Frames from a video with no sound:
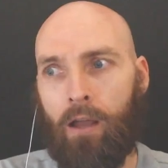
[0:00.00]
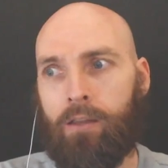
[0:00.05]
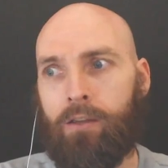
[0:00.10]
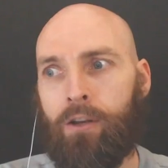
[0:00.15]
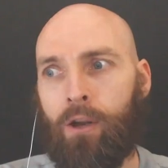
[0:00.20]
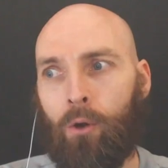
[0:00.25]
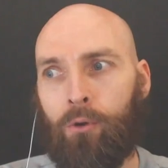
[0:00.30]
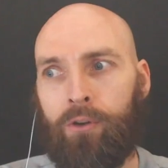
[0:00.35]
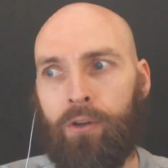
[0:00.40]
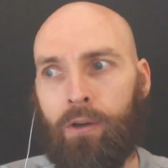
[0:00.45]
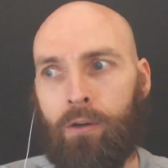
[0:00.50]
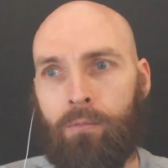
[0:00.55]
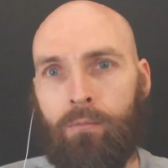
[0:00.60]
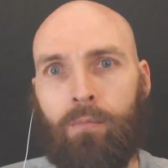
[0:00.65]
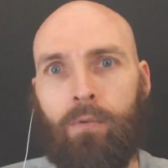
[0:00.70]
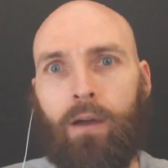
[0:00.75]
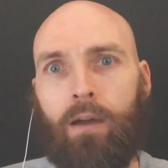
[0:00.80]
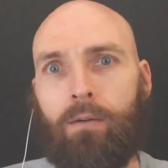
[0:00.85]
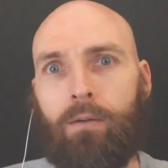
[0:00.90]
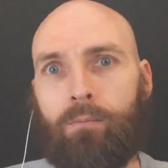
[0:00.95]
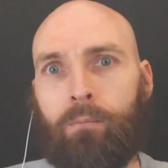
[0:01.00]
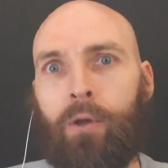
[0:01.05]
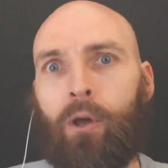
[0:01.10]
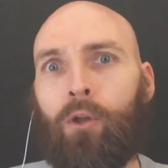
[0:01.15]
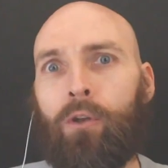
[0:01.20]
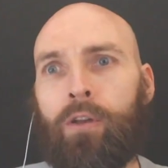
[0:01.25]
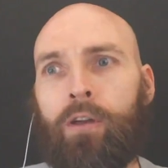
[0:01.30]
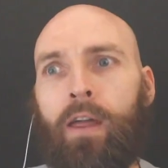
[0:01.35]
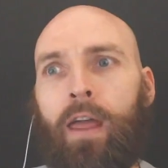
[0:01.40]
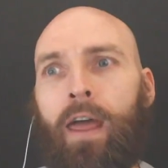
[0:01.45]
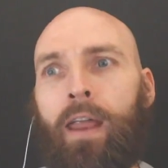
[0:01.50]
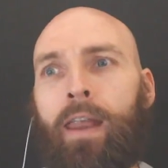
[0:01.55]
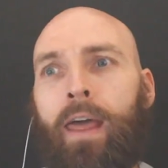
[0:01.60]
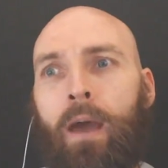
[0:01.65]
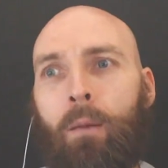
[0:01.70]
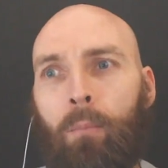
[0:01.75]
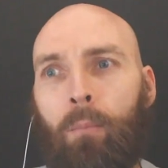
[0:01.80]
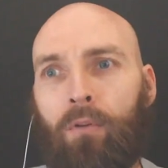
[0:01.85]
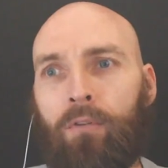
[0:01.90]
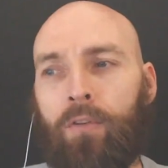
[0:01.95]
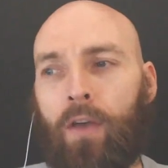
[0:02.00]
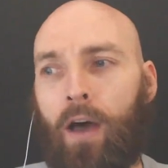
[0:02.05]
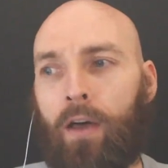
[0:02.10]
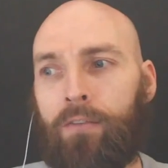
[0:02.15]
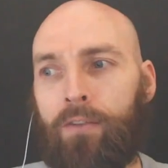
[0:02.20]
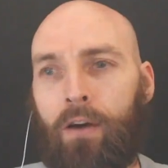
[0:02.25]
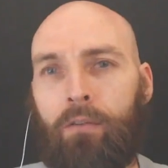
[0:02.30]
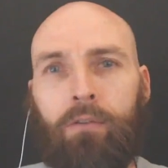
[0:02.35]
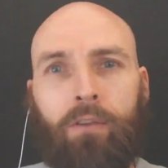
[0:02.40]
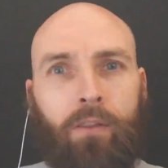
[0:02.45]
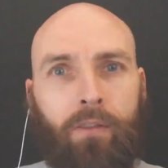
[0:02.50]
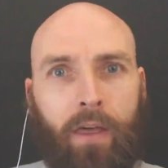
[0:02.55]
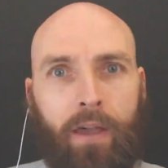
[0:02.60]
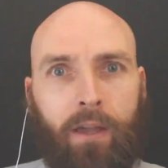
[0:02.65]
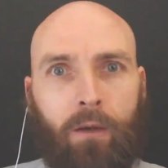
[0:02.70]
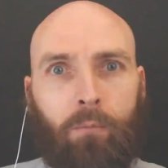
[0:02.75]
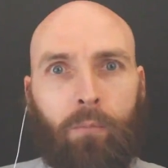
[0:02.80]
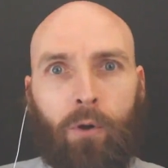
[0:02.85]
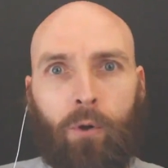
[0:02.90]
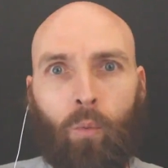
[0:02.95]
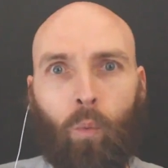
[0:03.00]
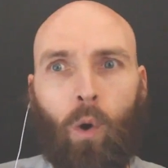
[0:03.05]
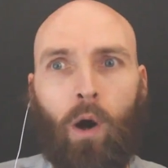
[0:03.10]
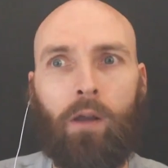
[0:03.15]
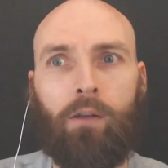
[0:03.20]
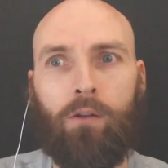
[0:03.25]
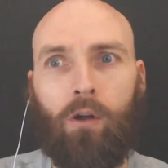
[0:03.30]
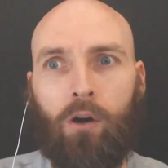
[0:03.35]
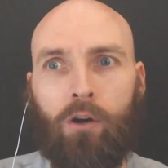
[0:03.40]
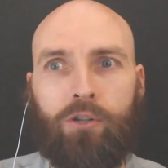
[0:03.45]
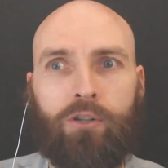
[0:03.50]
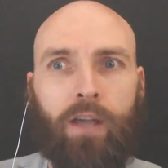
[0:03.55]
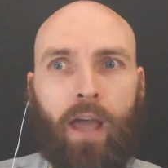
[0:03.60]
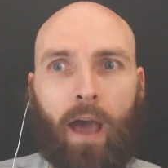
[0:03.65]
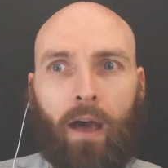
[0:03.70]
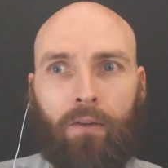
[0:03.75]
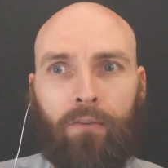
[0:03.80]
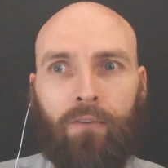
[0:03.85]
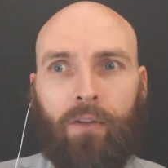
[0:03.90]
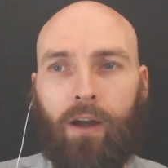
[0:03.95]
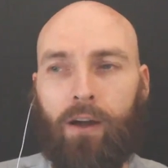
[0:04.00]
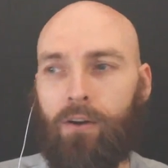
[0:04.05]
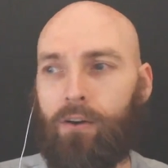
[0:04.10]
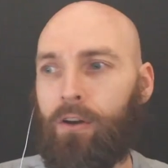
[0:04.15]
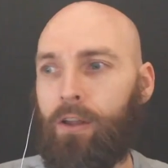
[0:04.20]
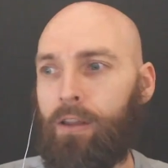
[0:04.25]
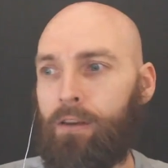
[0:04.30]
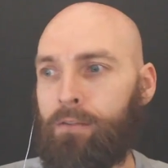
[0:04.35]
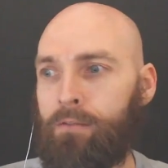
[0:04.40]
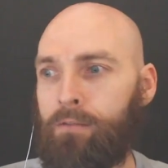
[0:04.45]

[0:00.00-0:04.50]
you know, to build an ample size oven that they can put 1 large cast iron in?